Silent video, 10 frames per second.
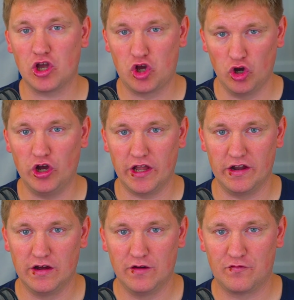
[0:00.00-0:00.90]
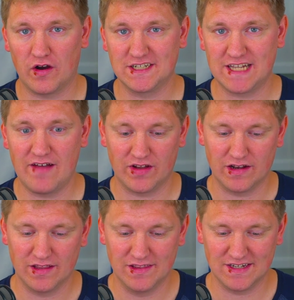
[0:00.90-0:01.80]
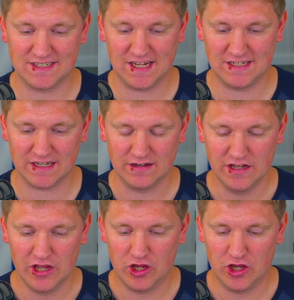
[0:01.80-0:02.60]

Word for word: a good front seven this season.